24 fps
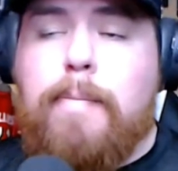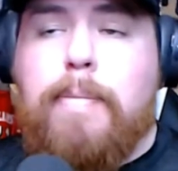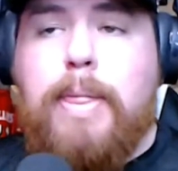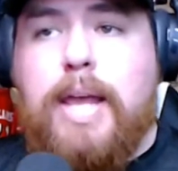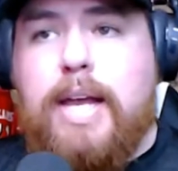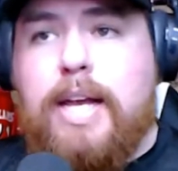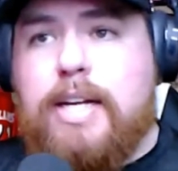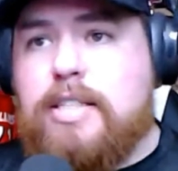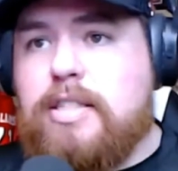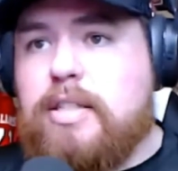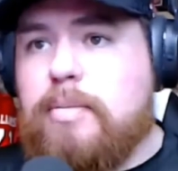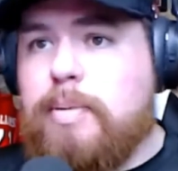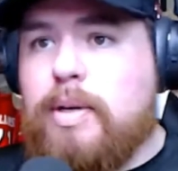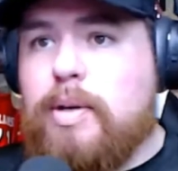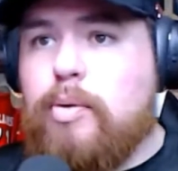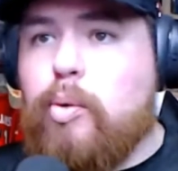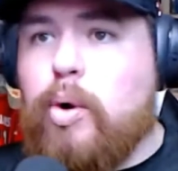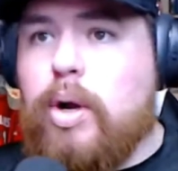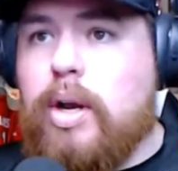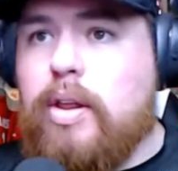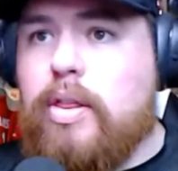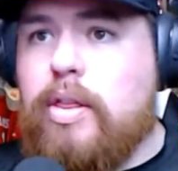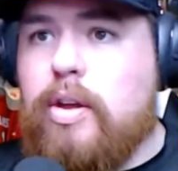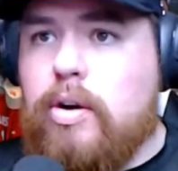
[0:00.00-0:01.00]
and to be
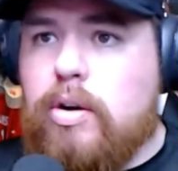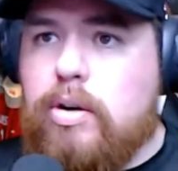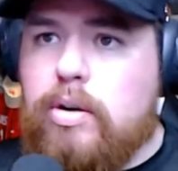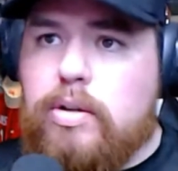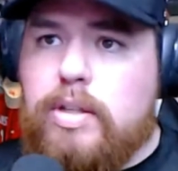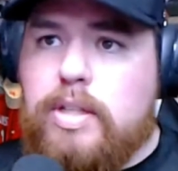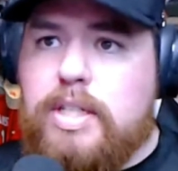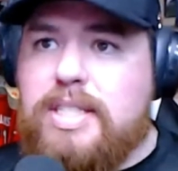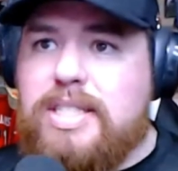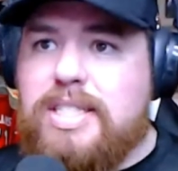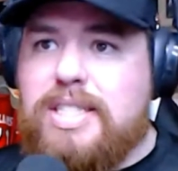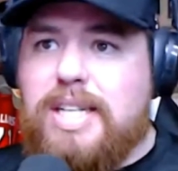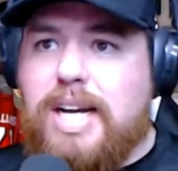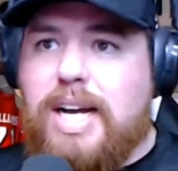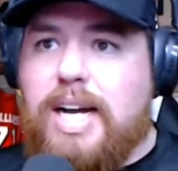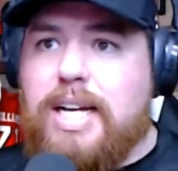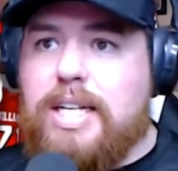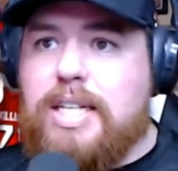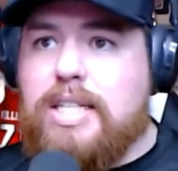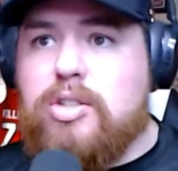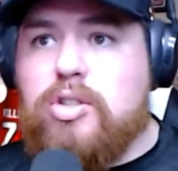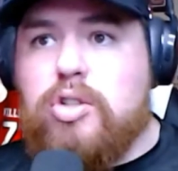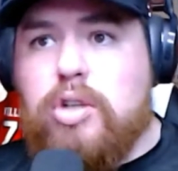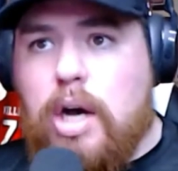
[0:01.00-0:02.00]
one of the early
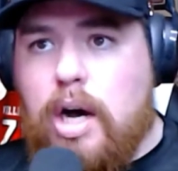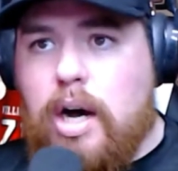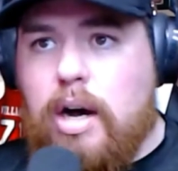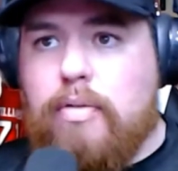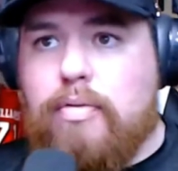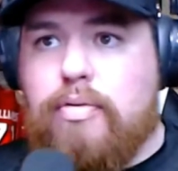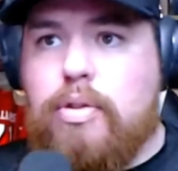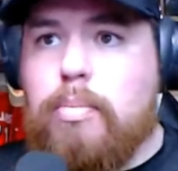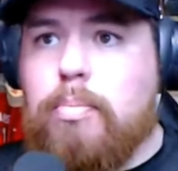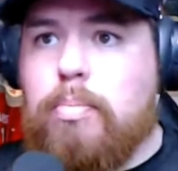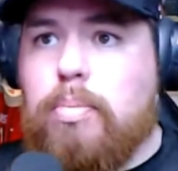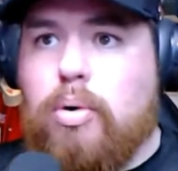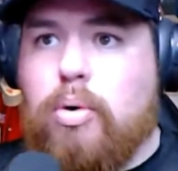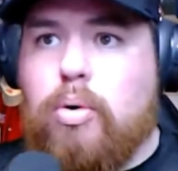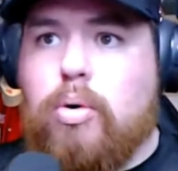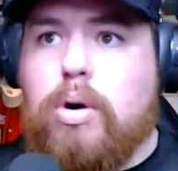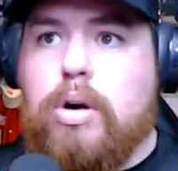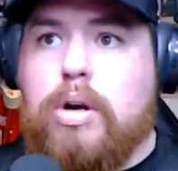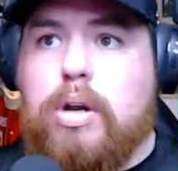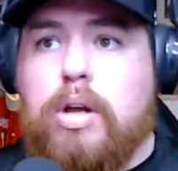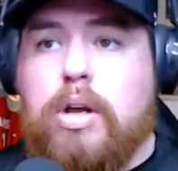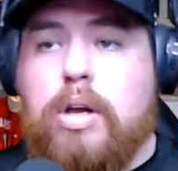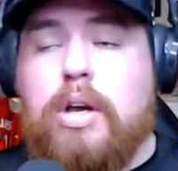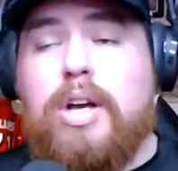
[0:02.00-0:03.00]
signings off the board.